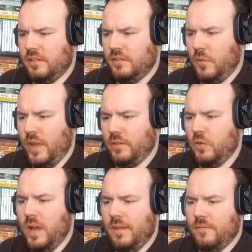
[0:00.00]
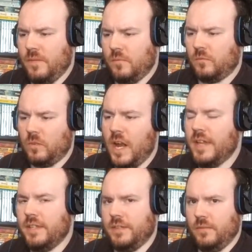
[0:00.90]
So we do have
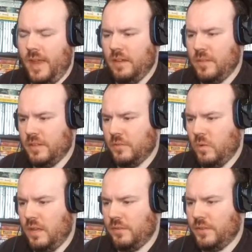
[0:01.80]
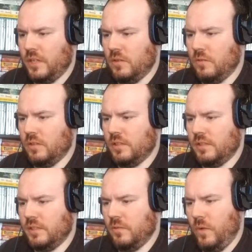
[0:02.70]
varieties of enemies as well. So
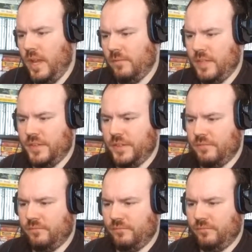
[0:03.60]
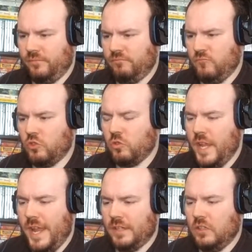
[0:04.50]
we have this
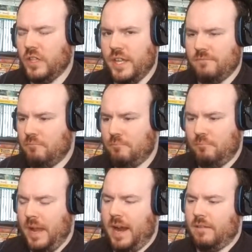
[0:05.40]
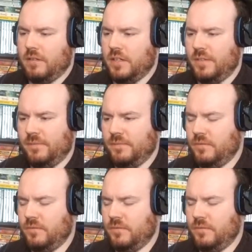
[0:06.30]
grenade-looking para,